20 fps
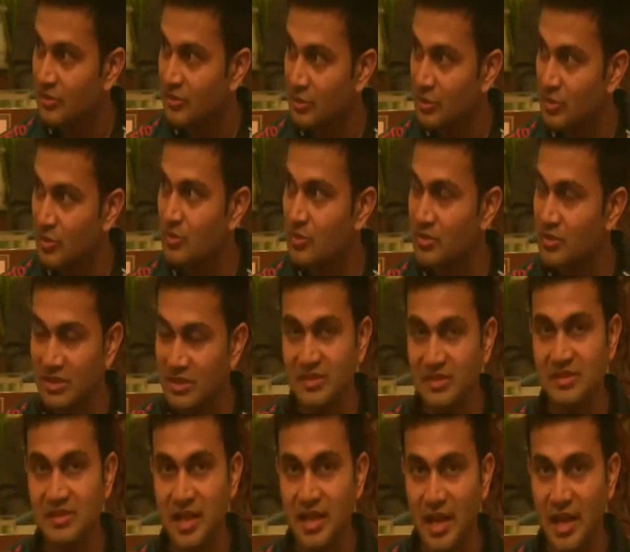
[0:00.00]
So
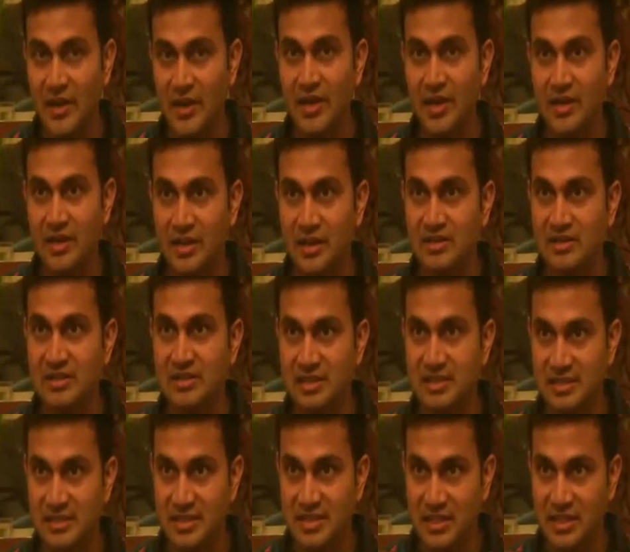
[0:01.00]
this is an area
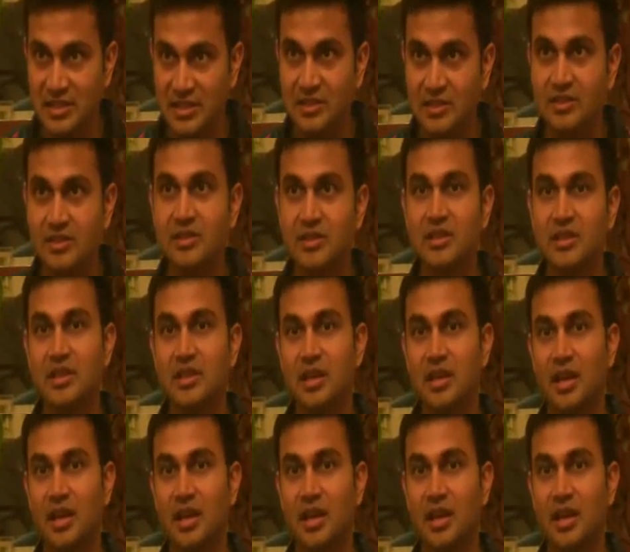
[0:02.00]
that's still